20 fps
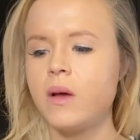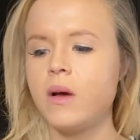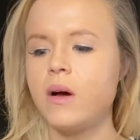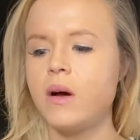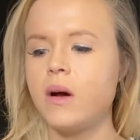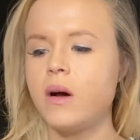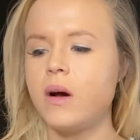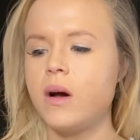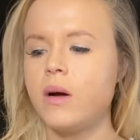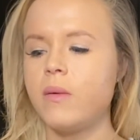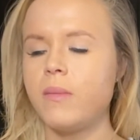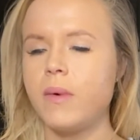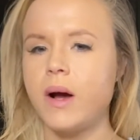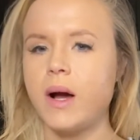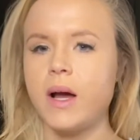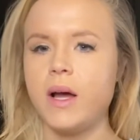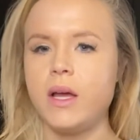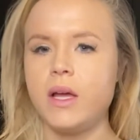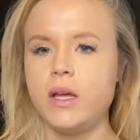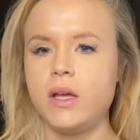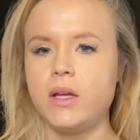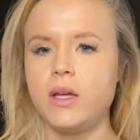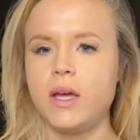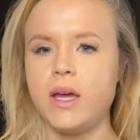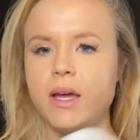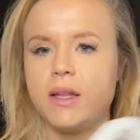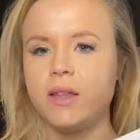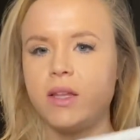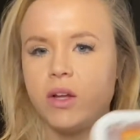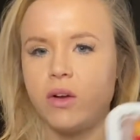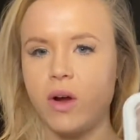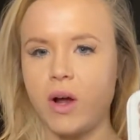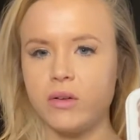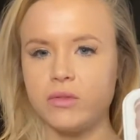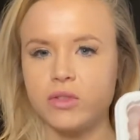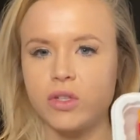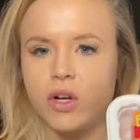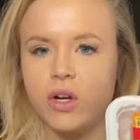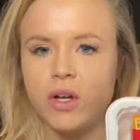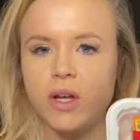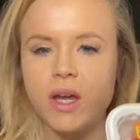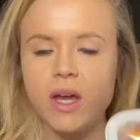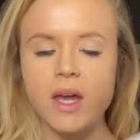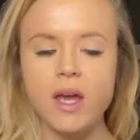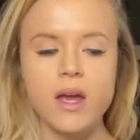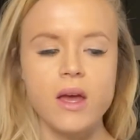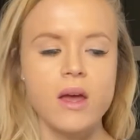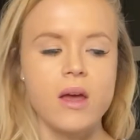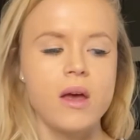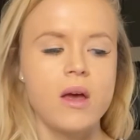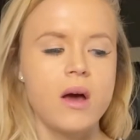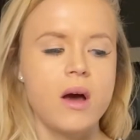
I get the ground turkey.